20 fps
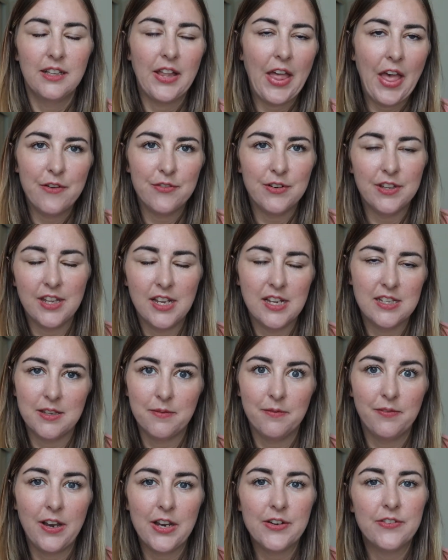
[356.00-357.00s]
everything, because
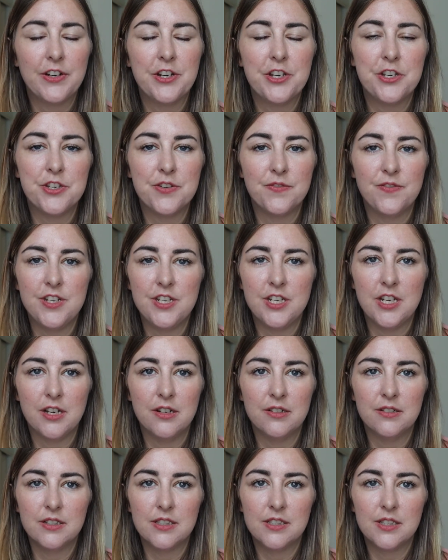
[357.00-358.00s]
I'm very, very new to
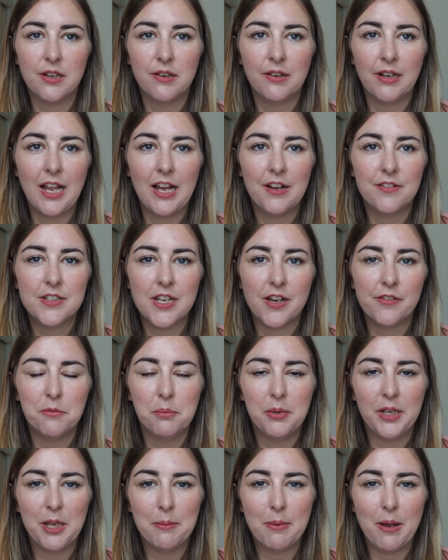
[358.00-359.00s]
video, so I'll have to have a
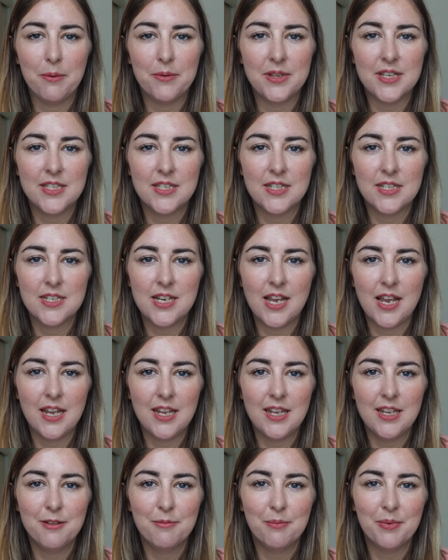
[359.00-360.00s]
play about with this
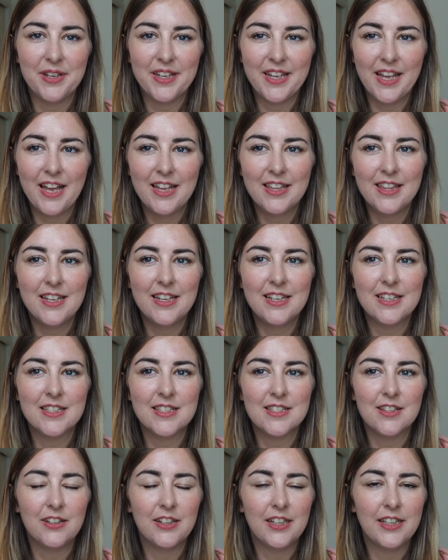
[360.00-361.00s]
today. But yeah, I think
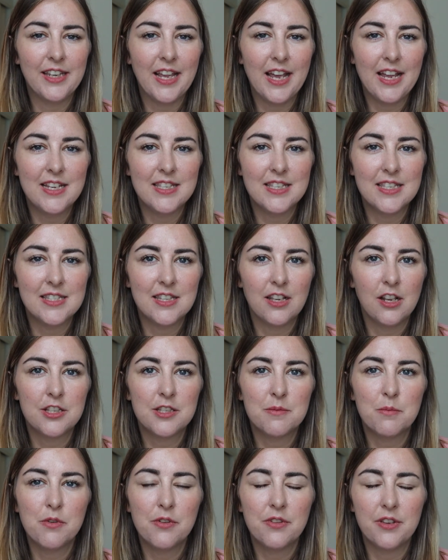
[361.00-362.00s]
it's looking nice. It's a lot
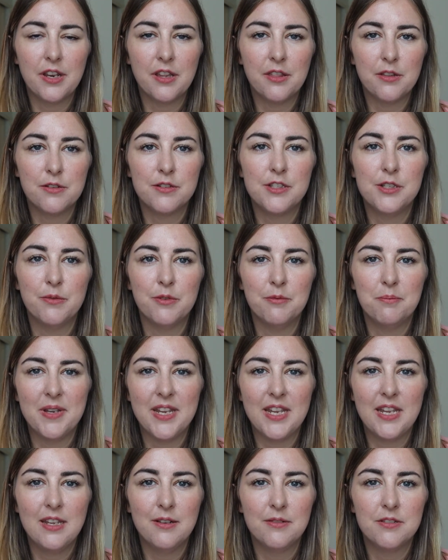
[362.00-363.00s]
smaller than I thought it would
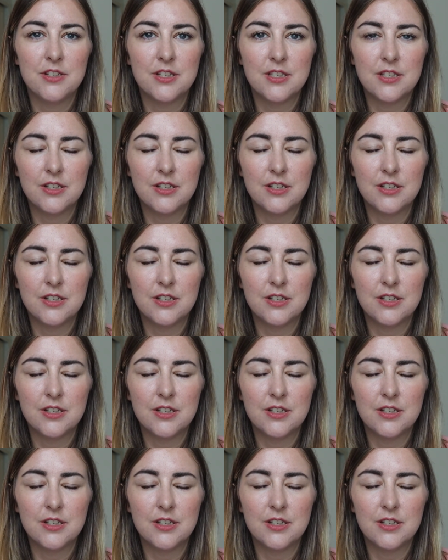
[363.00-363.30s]
be, which is